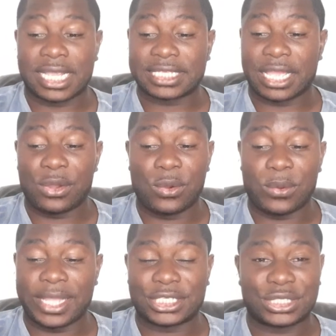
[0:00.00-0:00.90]
as I
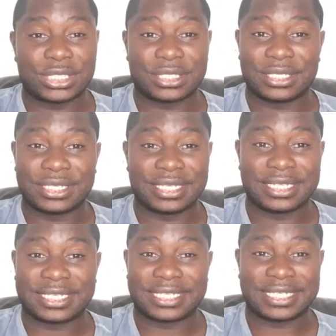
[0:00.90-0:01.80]
always
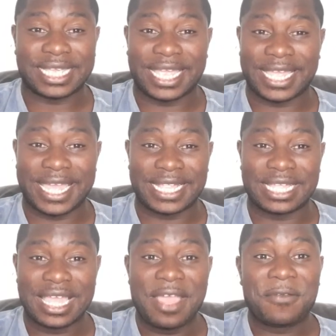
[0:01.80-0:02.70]
say again.